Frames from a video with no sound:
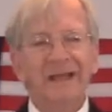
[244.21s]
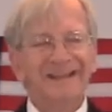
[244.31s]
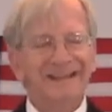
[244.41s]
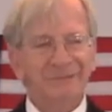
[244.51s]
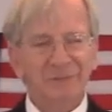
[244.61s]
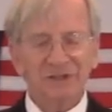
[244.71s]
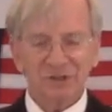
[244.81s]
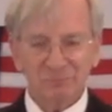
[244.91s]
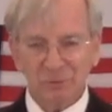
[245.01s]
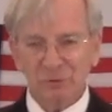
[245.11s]
that to be a
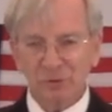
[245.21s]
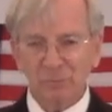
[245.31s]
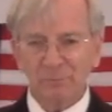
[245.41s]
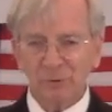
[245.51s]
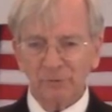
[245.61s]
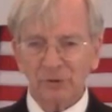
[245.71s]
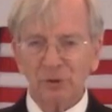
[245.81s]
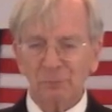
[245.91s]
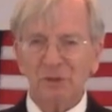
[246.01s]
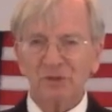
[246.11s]
spiritual person
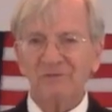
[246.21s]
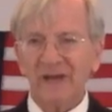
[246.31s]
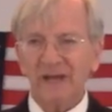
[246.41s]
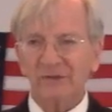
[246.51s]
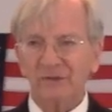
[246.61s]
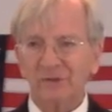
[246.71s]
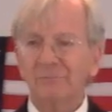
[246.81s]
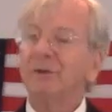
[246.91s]
you must fast.